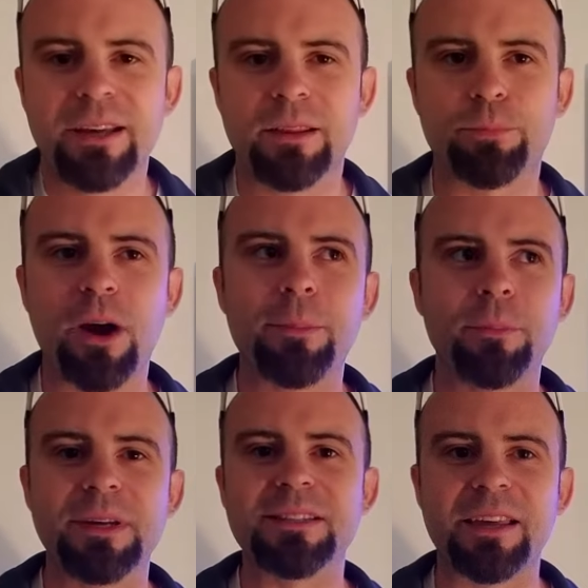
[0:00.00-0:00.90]
The
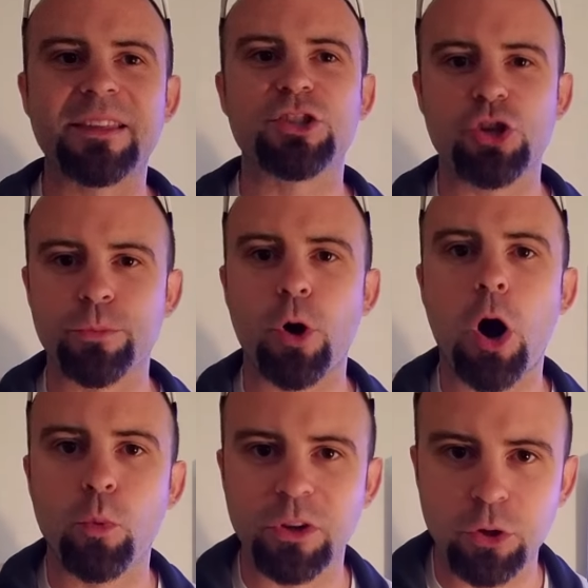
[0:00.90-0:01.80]
problem is, I think Jinder
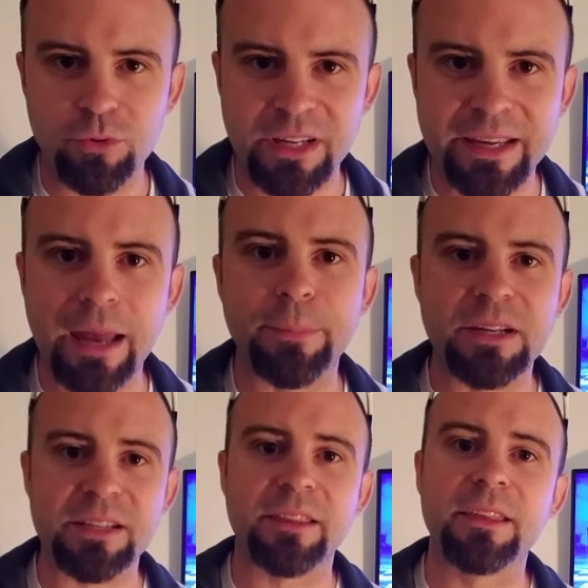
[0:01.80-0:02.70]
Mahal would lose again
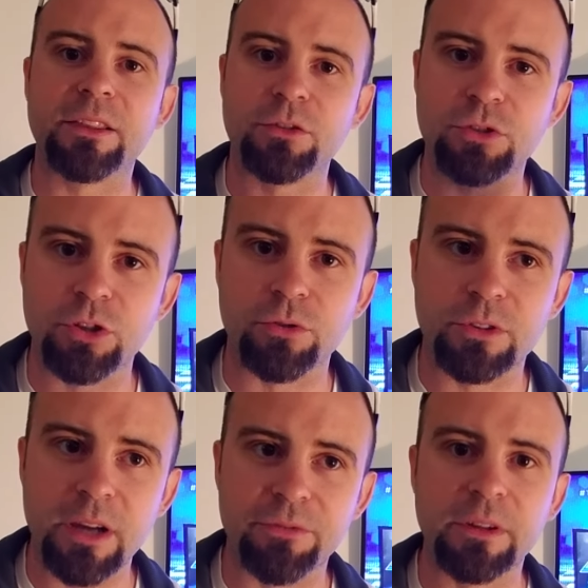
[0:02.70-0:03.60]
because I think they're they're
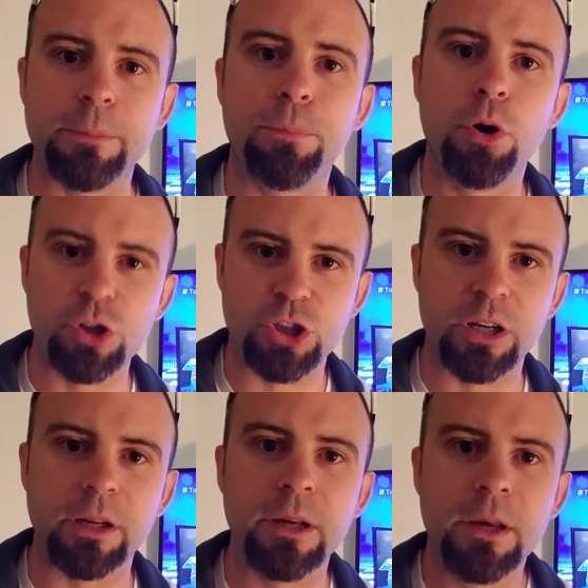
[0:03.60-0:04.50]
definitely
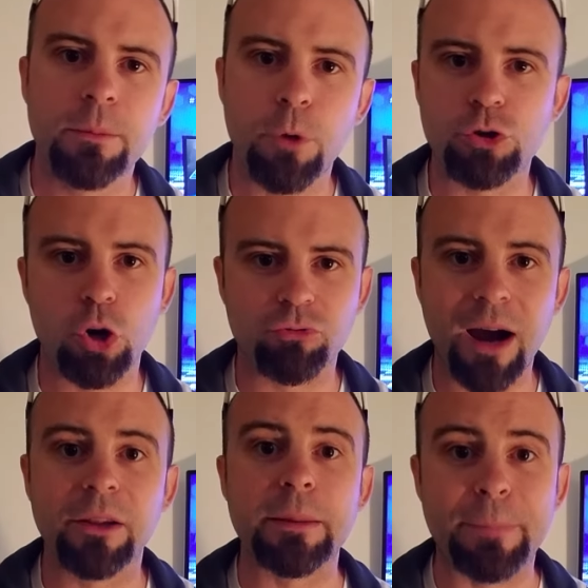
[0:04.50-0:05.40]
pushing Mojo
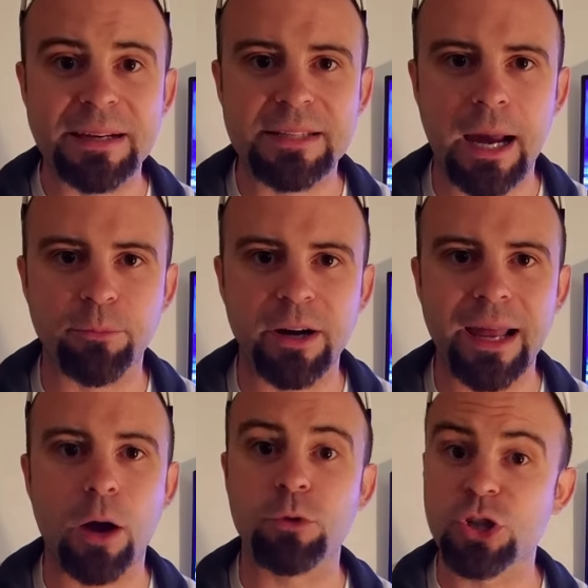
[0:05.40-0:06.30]
Rawley big time right
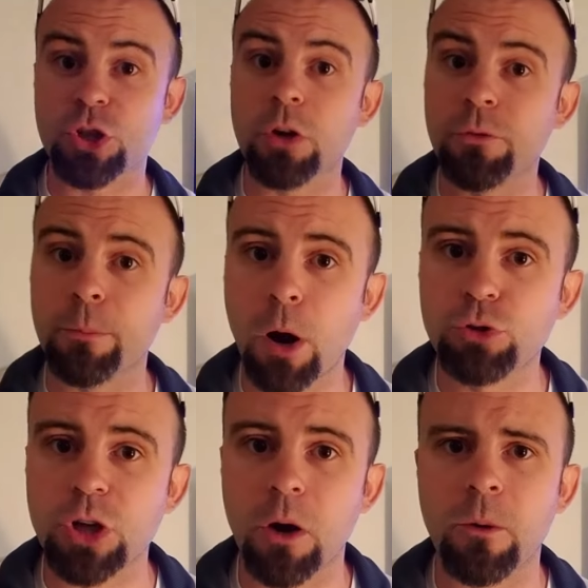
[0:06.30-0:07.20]
now, which is good for
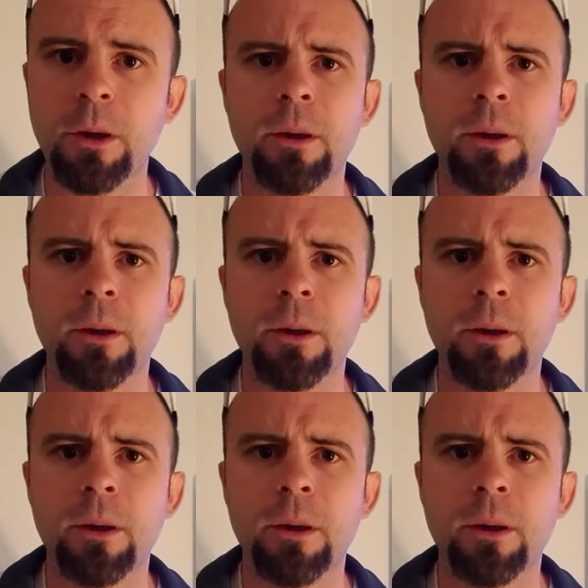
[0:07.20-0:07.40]
Mojo.